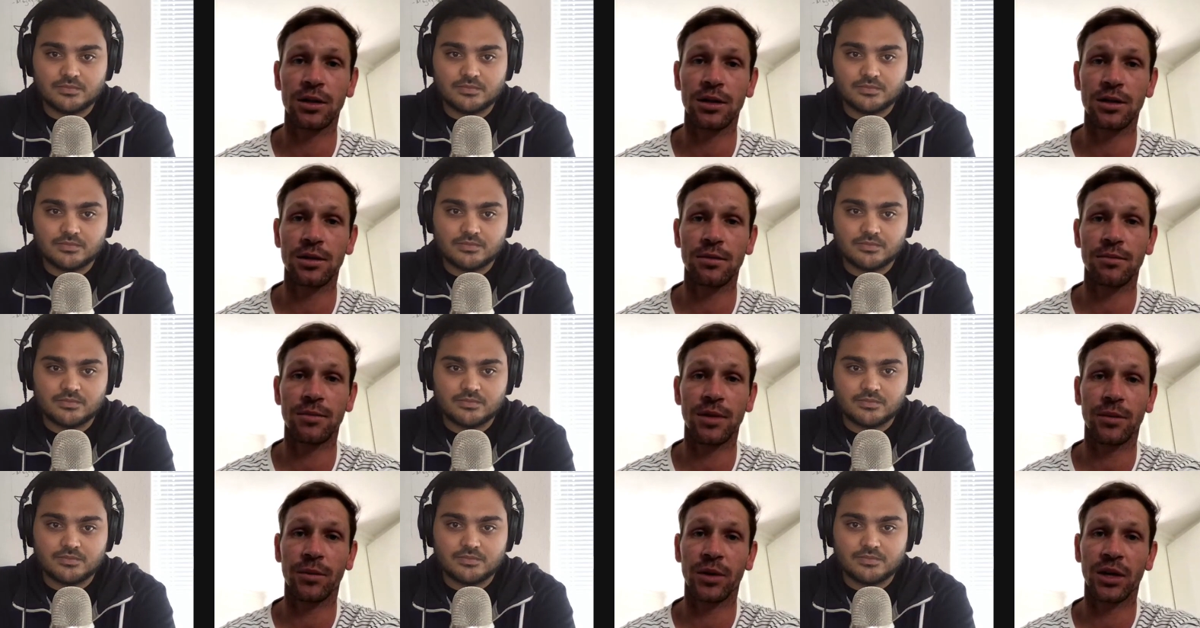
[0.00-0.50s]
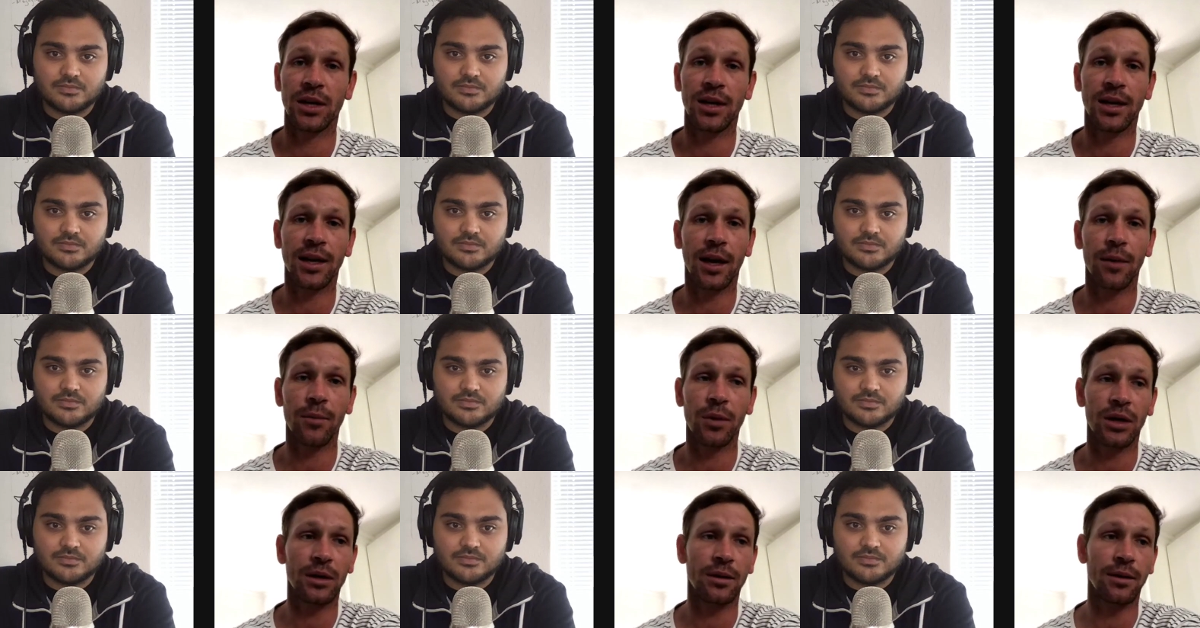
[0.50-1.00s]
Speaker 1: He
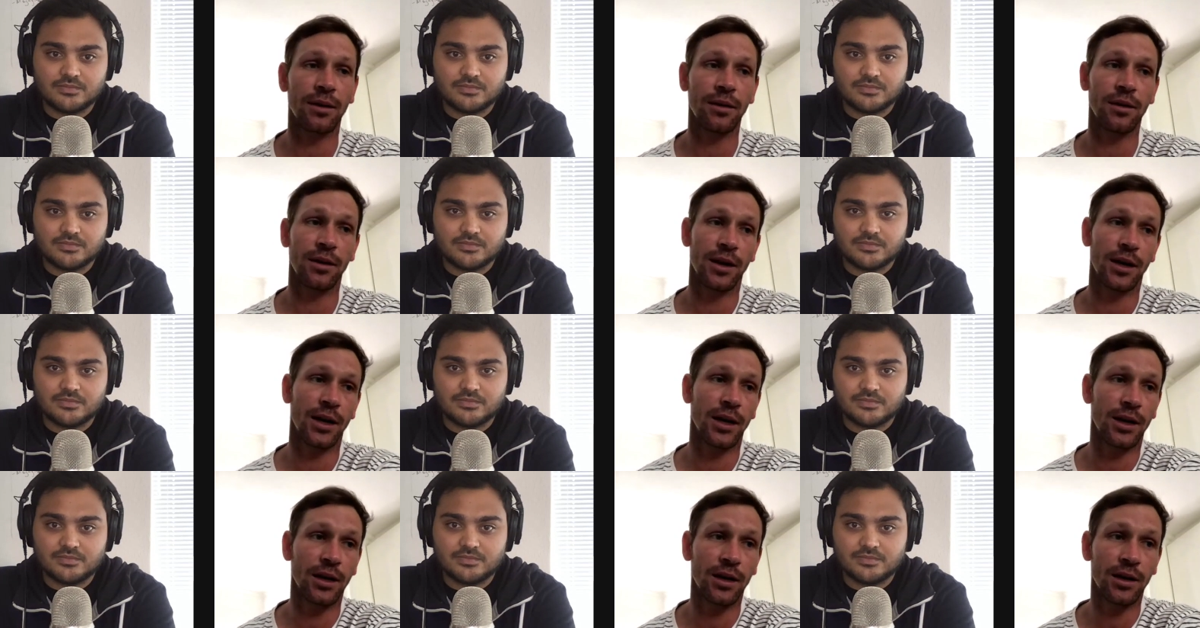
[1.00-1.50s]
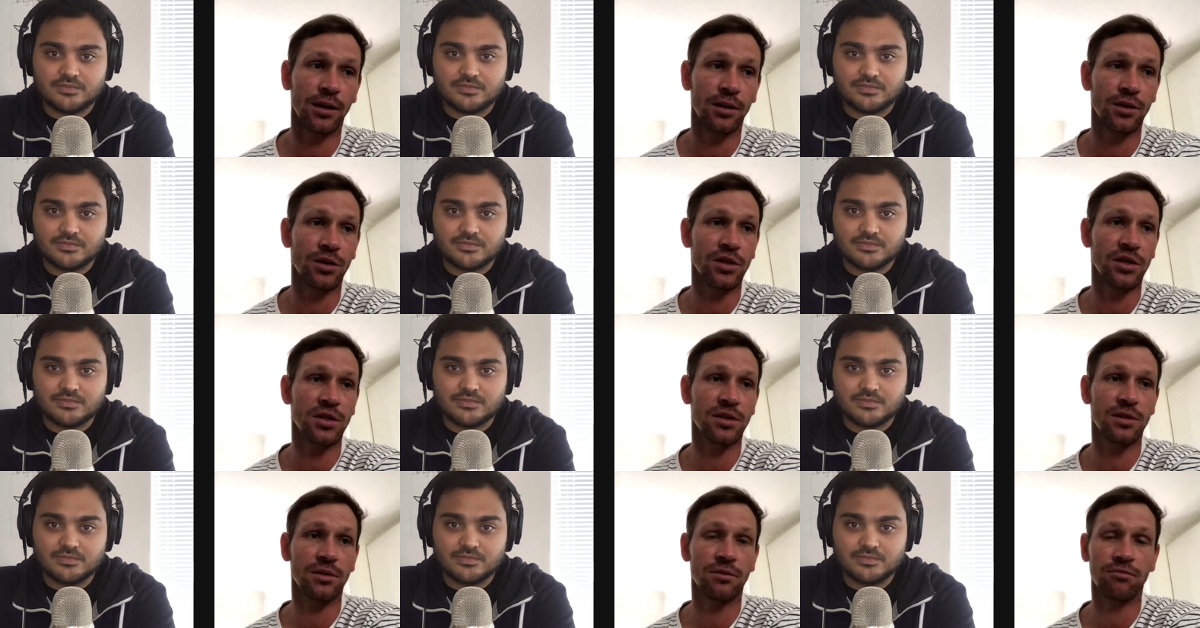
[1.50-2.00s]
came out the other day
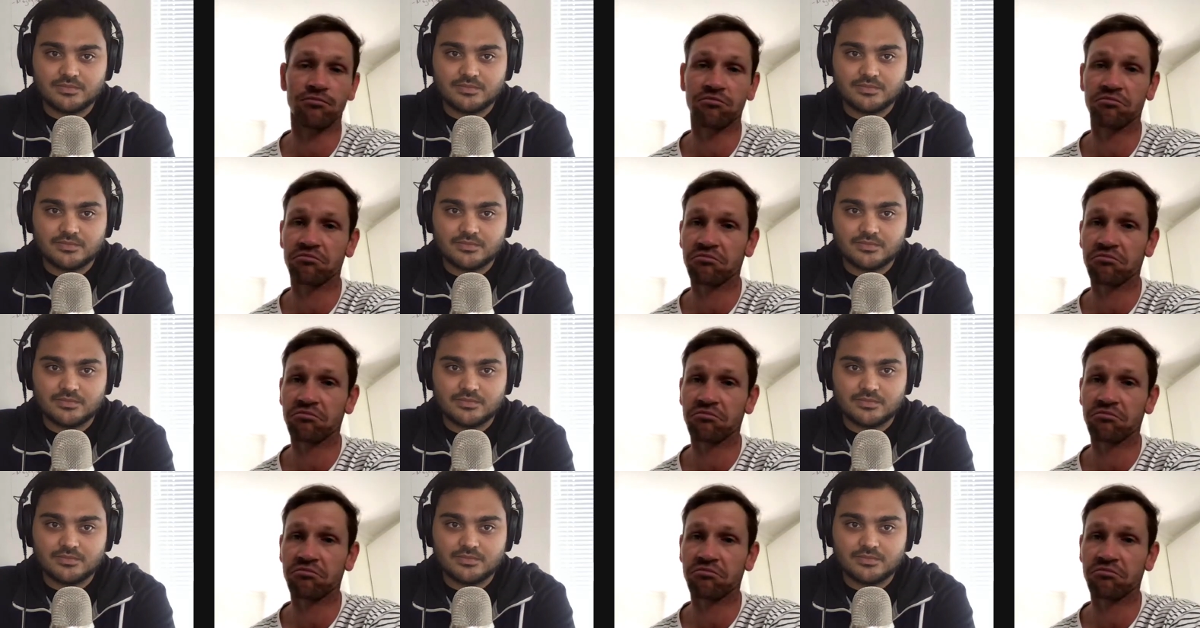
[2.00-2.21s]
and just